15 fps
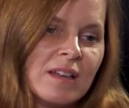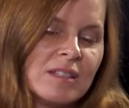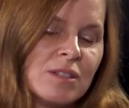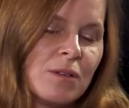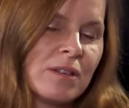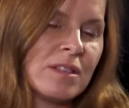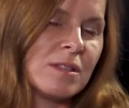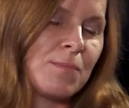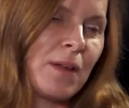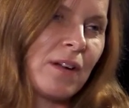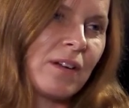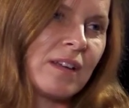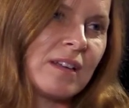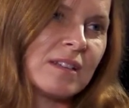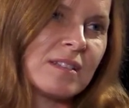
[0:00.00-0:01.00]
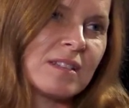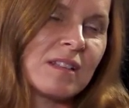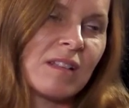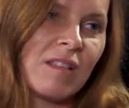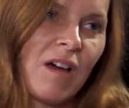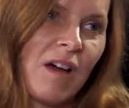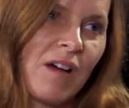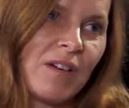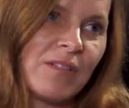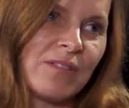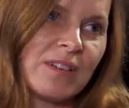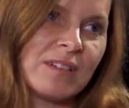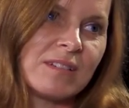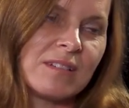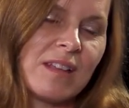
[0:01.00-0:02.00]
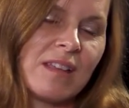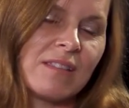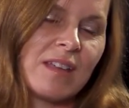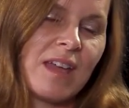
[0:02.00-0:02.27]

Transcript: to experience the love and